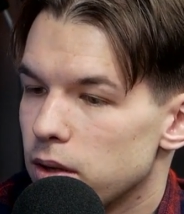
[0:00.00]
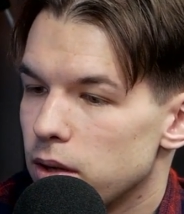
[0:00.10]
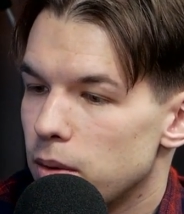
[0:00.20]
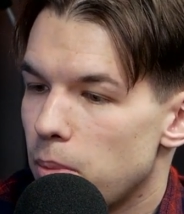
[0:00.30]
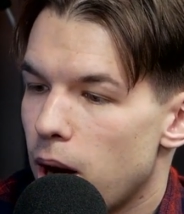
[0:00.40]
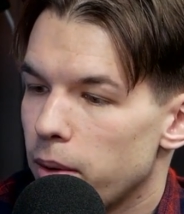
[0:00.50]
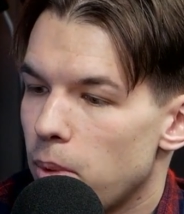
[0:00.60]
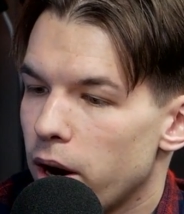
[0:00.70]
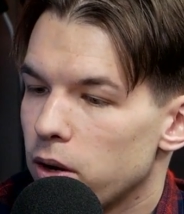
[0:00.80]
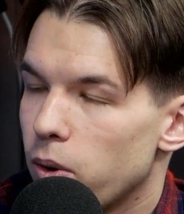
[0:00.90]
in
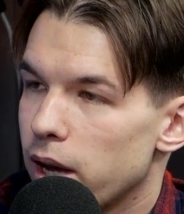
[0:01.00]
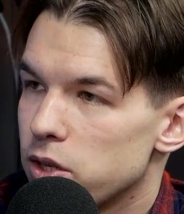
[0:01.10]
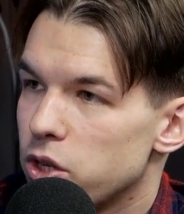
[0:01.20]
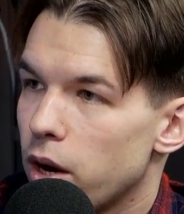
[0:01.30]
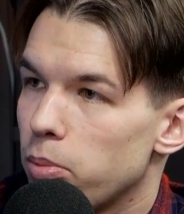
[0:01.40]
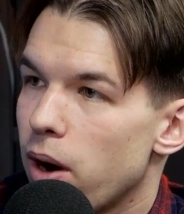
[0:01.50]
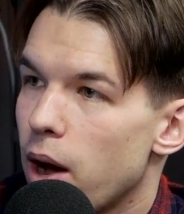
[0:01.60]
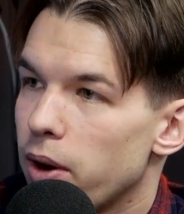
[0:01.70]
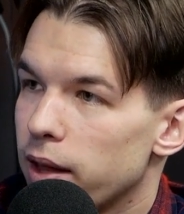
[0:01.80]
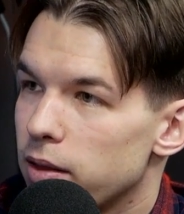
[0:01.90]
Monaco has John
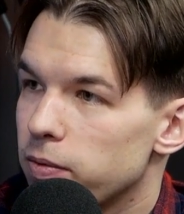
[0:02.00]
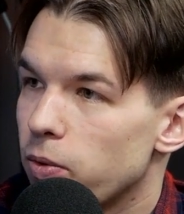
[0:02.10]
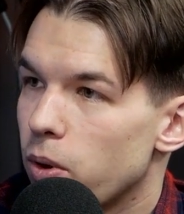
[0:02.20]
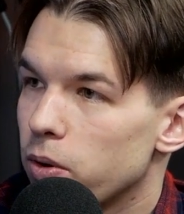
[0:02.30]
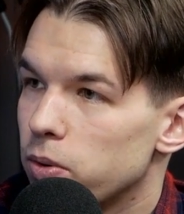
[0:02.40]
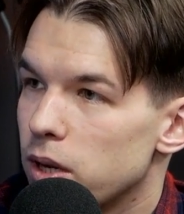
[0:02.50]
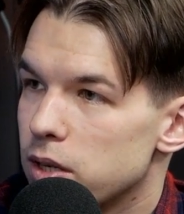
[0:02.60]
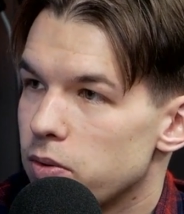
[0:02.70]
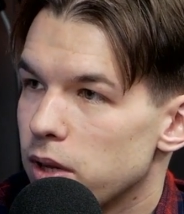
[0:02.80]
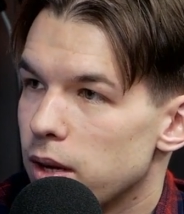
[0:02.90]
Brown at the 4 who
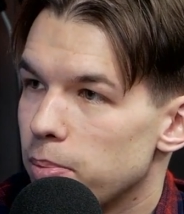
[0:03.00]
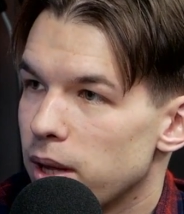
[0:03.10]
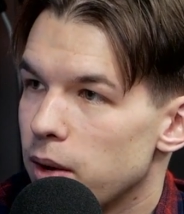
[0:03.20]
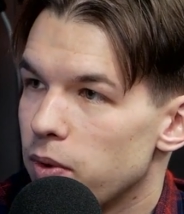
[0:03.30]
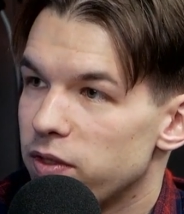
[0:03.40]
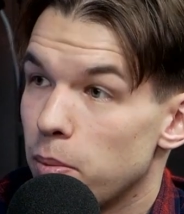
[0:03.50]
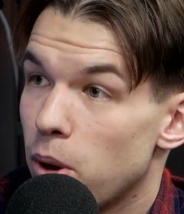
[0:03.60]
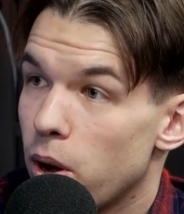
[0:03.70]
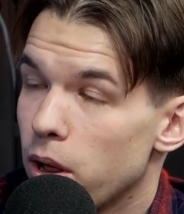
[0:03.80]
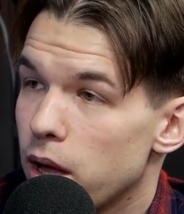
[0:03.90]
doesn't really play with the
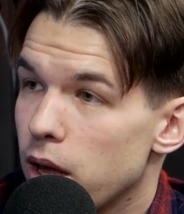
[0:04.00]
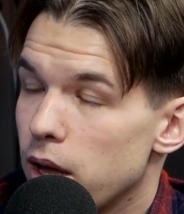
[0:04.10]
ball,